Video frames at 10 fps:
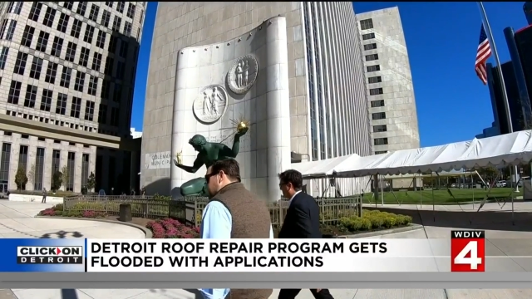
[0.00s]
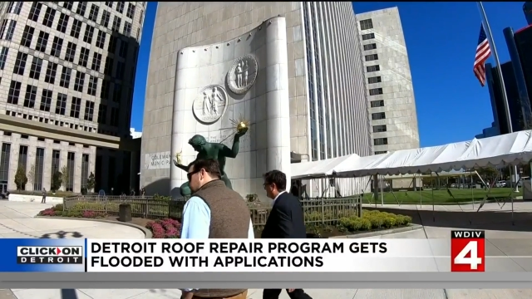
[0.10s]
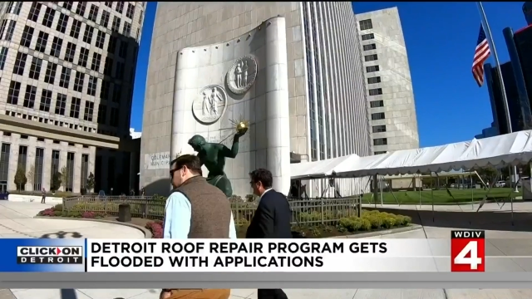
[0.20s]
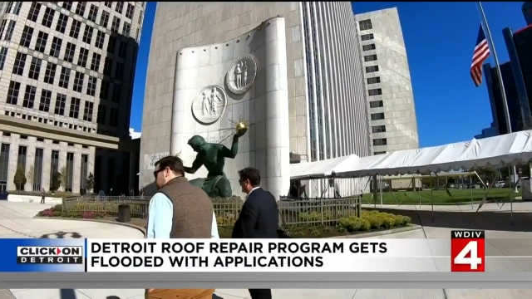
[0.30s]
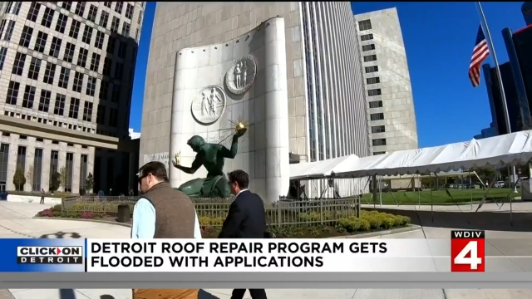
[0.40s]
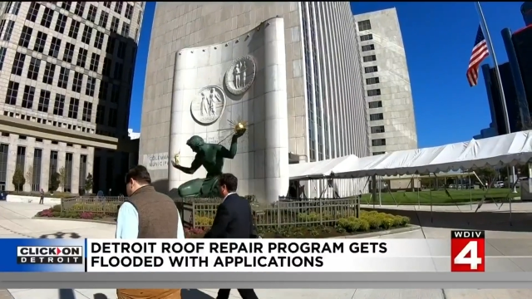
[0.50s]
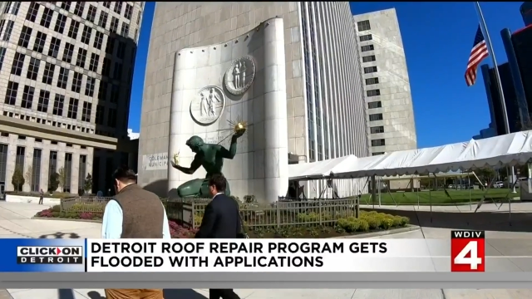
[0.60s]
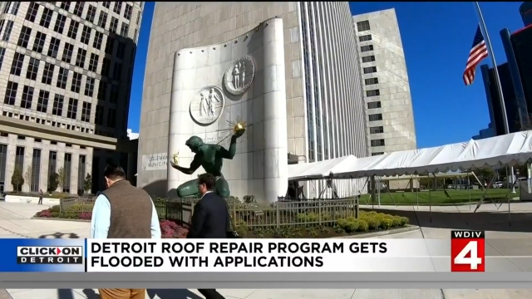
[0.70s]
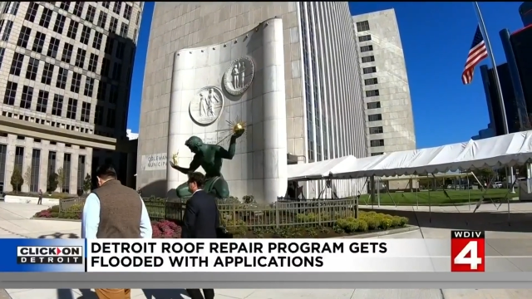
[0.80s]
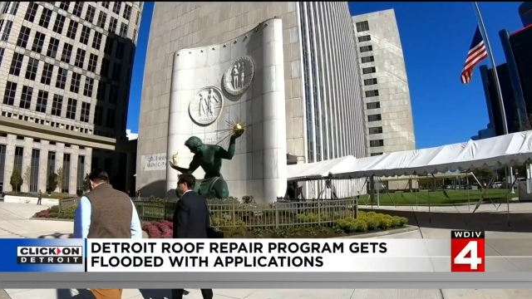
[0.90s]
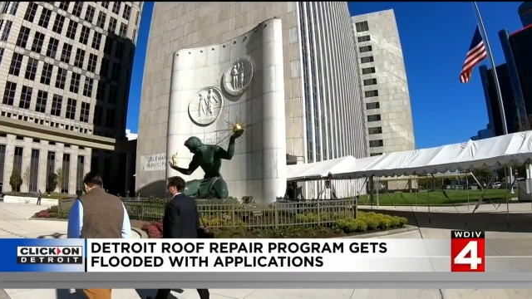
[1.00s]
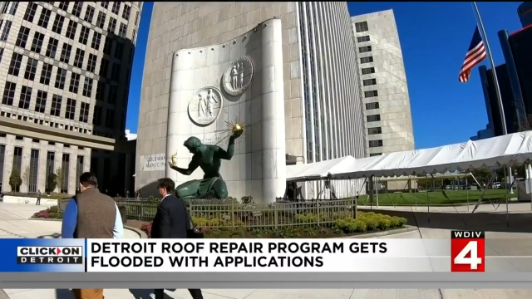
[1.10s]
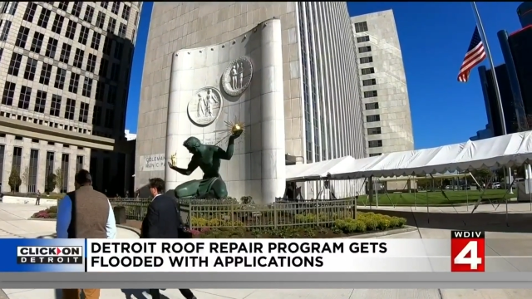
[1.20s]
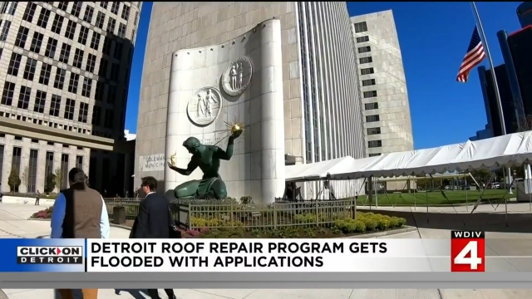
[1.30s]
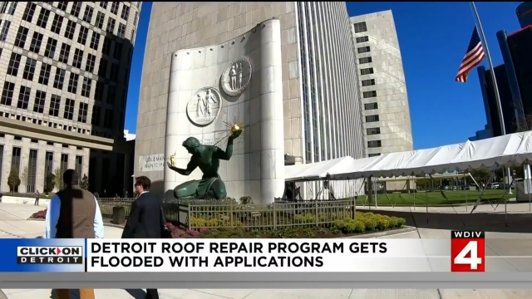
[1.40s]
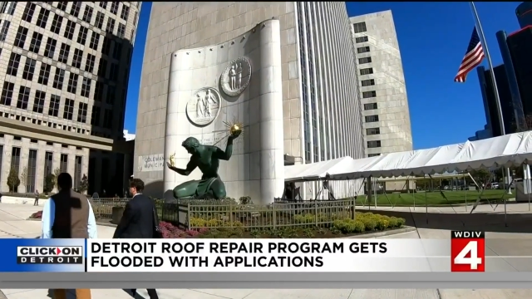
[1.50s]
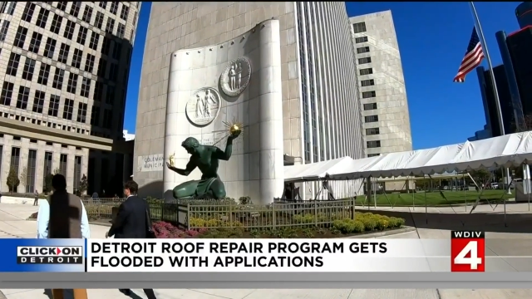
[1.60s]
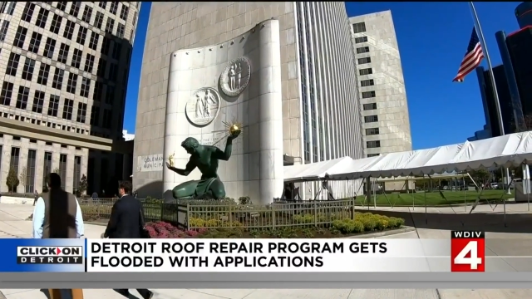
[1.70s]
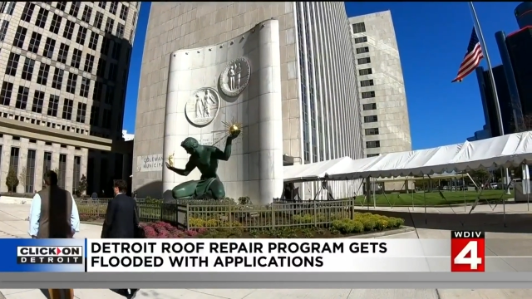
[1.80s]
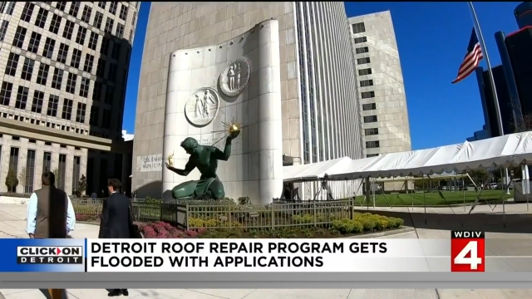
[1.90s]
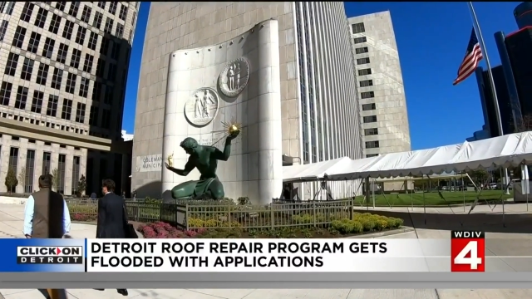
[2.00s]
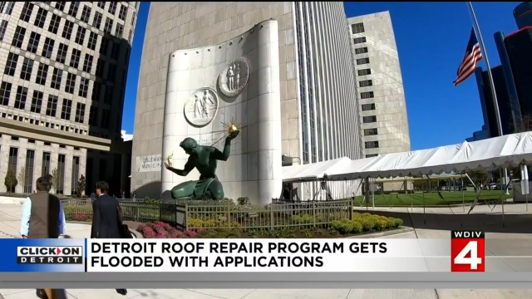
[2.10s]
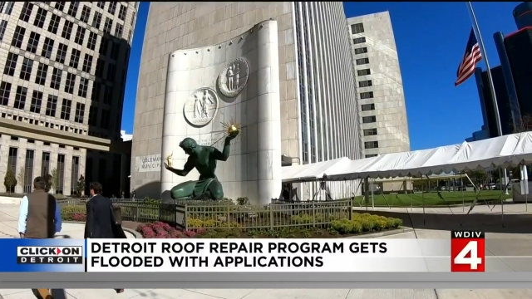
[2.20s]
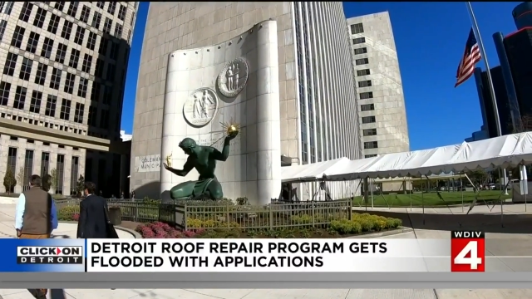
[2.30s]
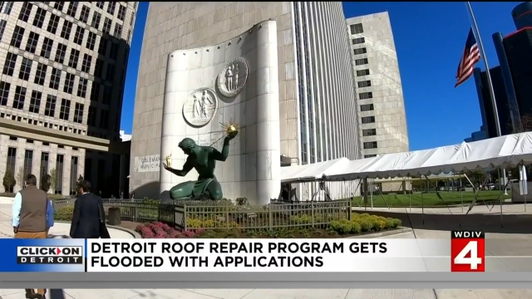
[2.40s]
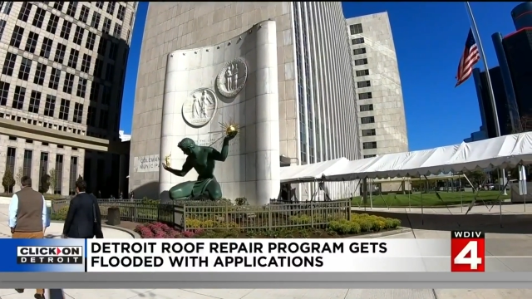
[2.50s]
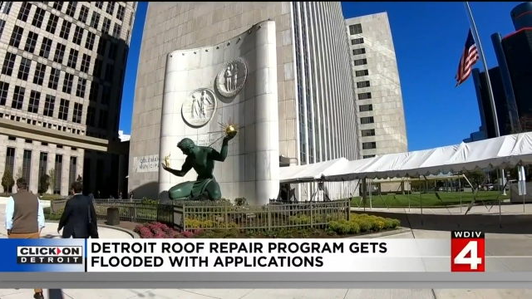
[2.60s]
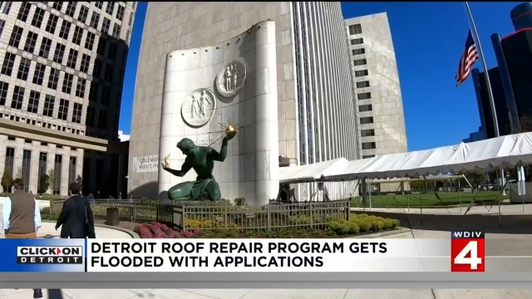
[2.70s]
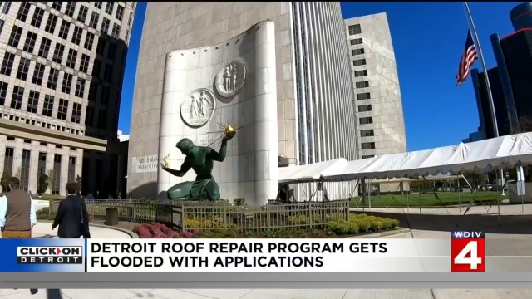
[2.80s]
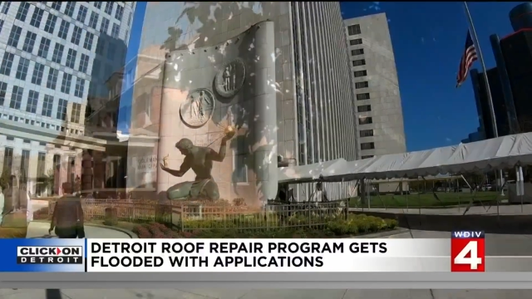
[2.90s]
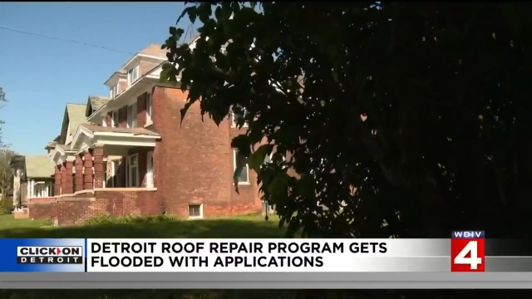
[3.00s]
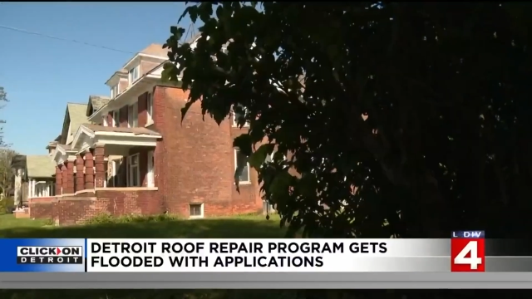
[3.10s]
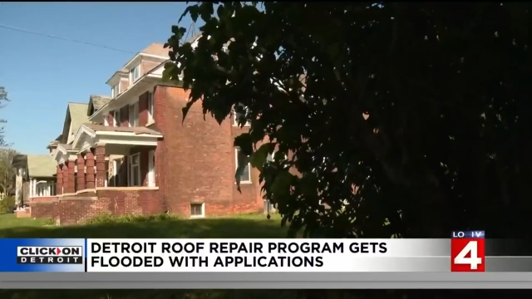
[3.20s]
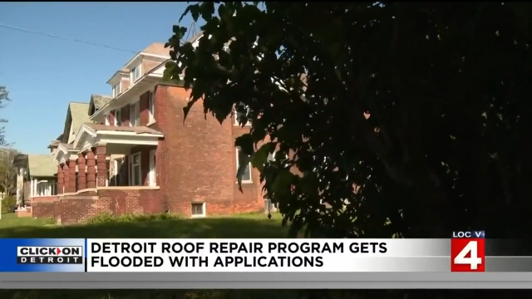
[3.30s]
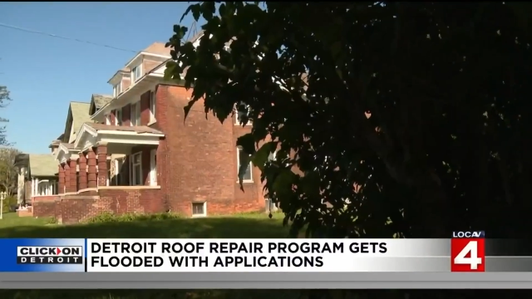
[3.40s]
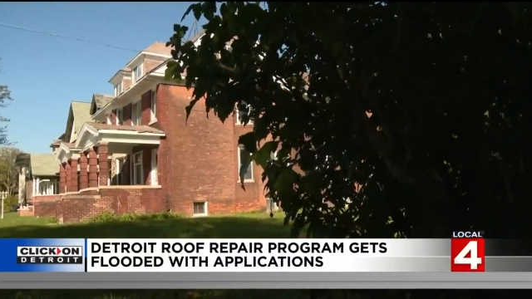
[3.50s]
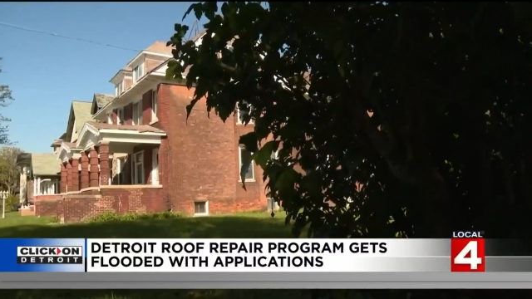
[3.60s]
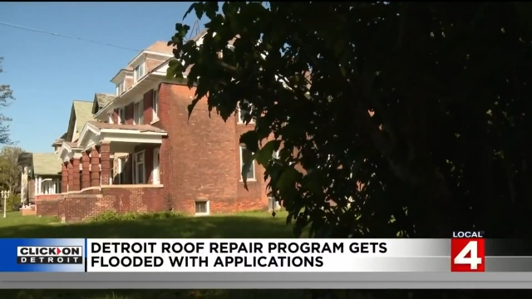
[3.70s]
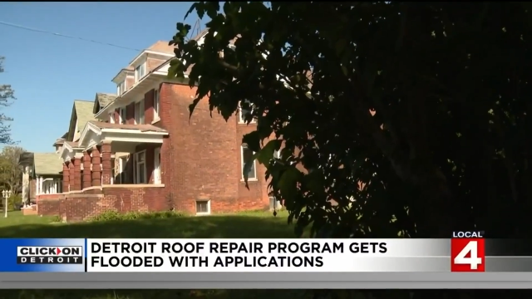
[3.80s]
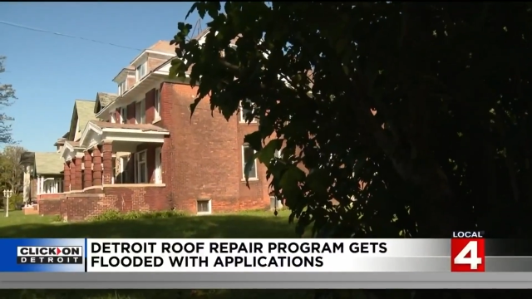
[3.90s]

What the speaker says: Nobody's mouth can be seen.